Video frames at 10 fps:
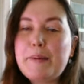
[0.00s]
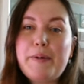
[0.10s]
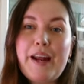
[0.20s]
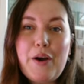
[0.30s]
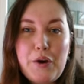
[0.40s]

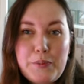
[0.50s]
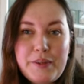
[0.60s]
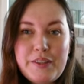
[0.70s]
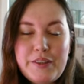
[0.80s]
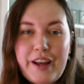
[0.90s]
but I hope
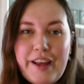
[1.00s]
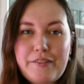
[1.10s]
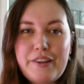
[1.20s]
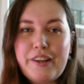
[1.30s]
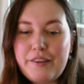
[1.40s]
that you
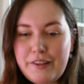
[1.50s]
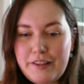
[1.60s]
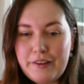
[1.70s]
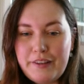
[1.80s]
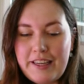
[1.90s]
have a
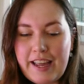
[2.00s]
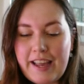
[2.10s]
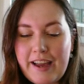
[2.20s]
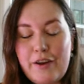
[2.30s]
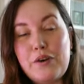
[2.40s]
lovely, lovely
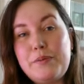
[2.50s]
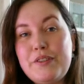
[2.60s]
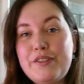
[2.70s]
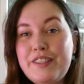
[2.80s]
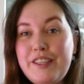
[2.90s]
day. I hope
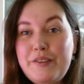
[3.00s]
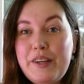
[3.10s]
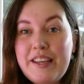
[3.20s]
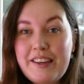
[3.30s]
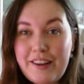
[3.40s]
to see you
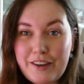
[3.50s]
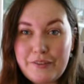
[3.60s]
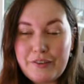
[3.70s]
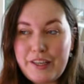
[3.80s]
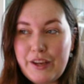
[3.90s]
in another
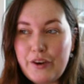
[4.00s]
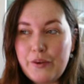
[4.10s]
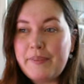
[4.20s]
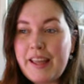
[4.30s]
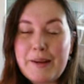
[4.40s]
video.
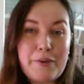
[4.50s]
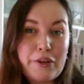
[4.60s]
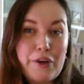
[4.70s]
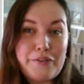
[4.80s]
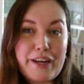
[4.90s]
And I'm
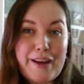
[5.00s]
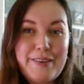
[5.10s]
gonna go for now.